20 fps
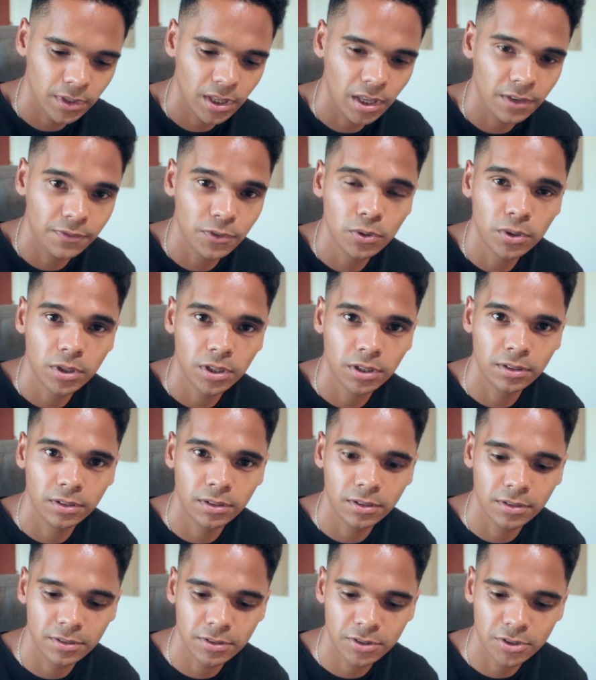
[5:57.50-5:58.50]
if you
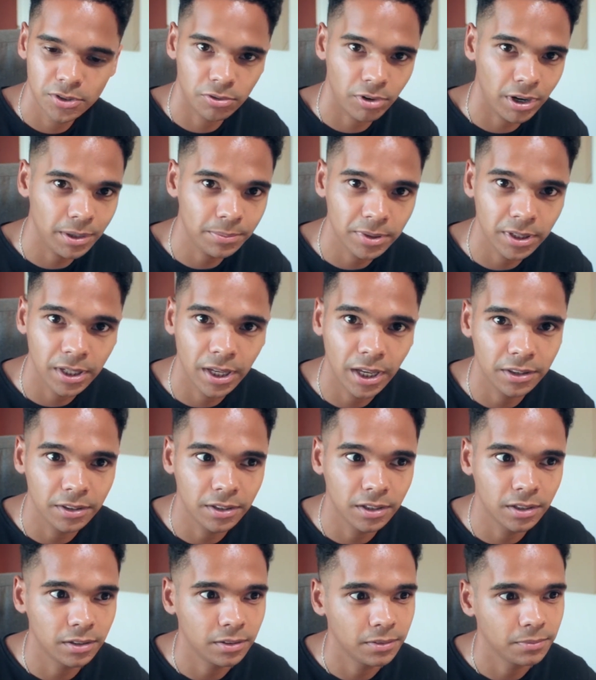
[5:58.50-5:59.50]
can scrape
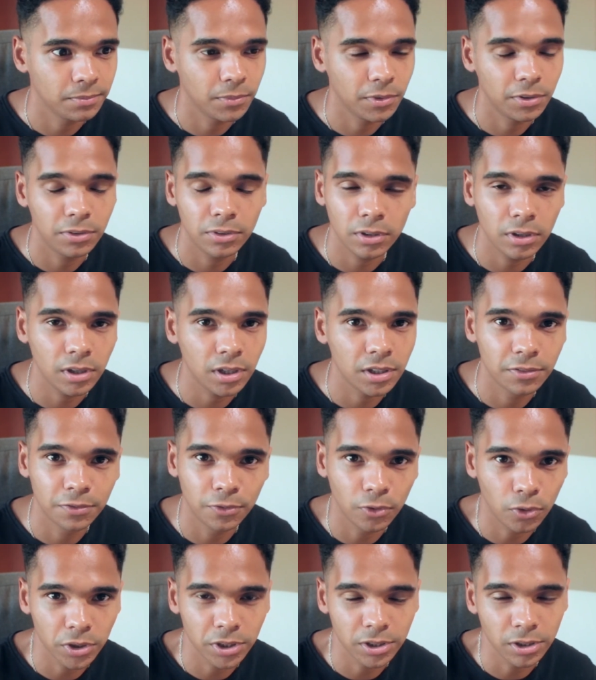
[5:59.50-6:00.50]
together $30,
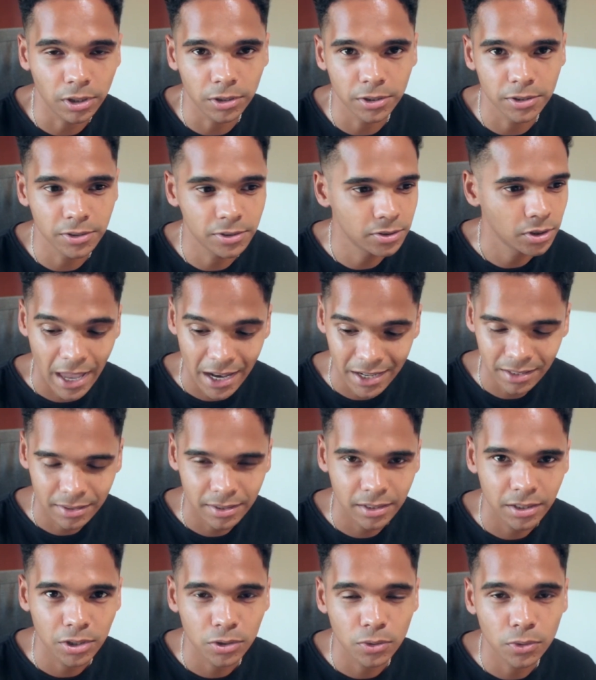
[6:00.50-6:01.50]
$40,
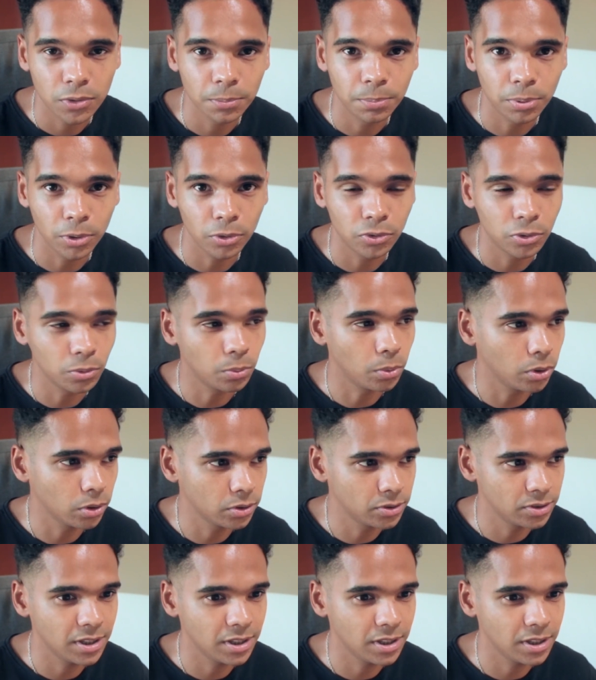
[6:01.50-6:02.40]
anything that you can put towards